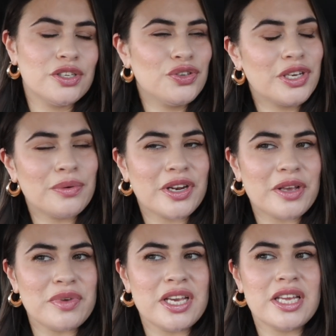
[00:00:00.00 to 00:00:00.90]
You get what
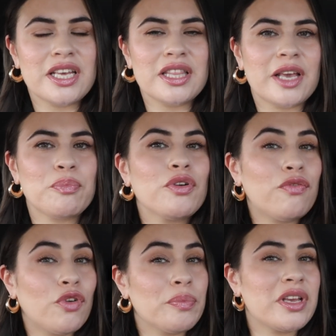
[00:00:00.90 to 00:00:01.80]
I mean? And like
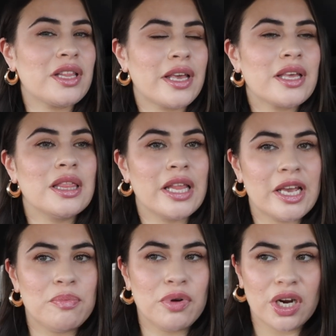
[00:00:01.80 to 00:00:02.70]
performing like
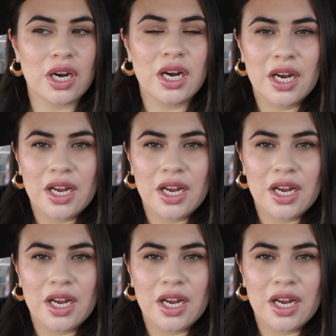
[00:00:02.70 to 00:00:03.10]
labor,